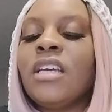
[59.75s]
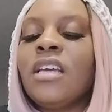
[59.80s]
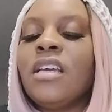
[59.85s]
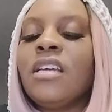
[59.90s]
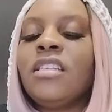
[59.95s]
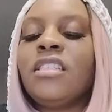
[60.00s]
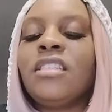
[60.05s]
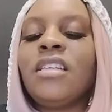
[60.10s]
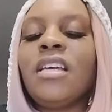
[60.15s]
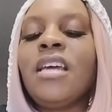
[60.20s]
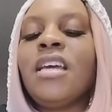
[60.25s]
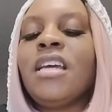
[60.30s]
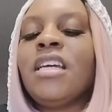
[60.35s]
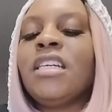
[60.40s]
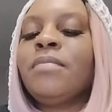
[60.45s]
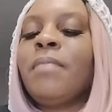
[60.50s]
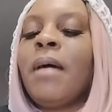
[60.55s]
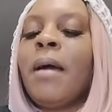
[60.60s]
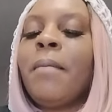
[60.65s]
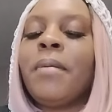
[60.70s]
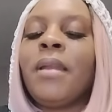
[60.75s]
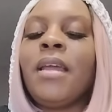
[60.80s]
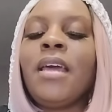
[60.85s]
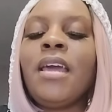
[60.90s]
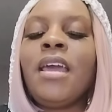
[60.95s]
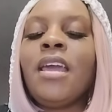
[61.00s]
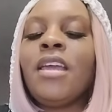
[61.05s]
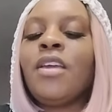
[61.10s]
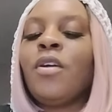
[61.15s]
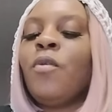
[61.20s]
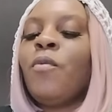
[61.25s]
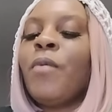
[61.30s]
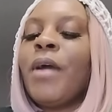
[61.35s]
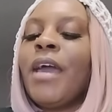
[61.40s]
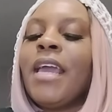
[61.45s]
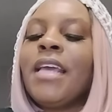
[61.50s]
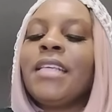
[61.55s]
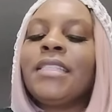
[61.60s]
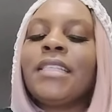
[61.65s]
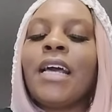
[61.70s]
Changed my player
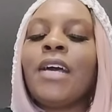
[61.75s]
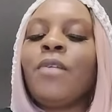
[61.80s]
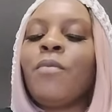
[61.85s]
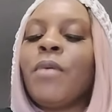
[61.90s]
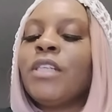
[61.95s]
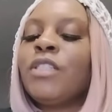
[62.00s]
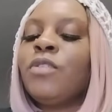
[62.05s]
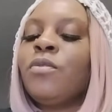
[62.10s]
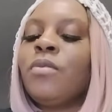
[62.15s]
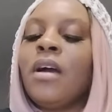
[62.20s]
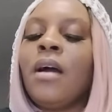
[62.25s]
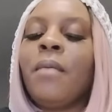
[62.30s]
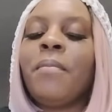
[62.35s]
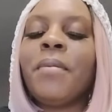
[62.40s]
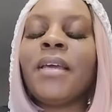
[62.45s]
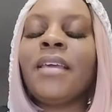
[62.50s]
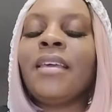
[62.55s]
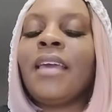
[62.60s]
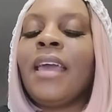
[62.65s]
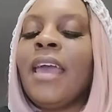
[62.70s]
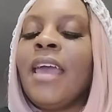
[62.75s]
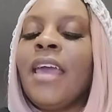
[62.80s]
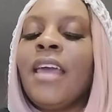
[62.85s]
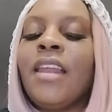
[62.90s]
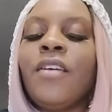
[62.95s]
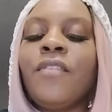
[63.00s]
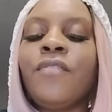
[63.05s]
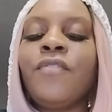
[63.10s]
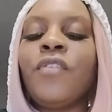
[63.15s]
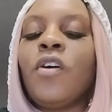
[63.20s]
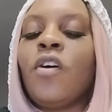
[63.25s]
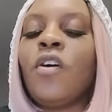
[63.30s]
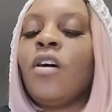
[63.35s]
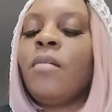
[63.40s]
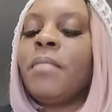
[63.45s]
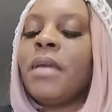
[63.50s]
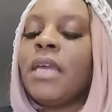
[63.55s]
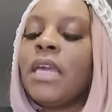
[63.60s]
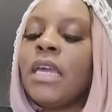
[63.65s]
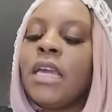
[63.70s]
ways. Got way too complicated for
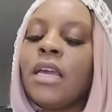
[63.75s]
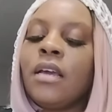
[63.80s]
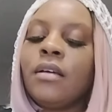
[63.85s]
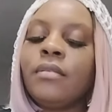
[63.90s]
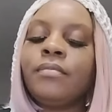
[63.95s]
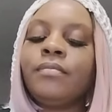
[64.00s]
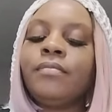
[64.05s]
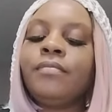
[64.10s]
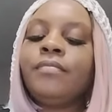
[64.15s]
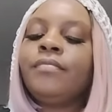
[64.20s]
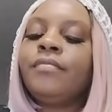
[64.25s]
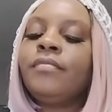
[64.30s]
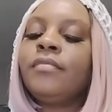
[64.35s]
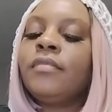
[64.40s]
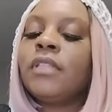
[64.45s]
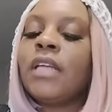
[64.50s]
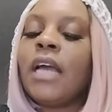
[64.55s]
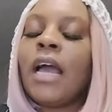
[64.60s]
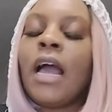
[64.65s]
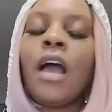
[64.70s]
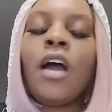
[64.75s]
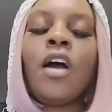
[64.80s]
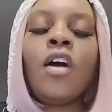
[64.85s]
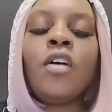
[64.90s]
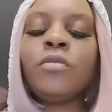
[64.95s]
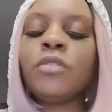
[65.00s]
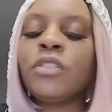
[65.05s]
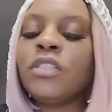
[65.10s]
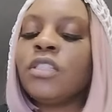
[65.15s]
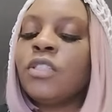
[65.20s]
me. I hope she's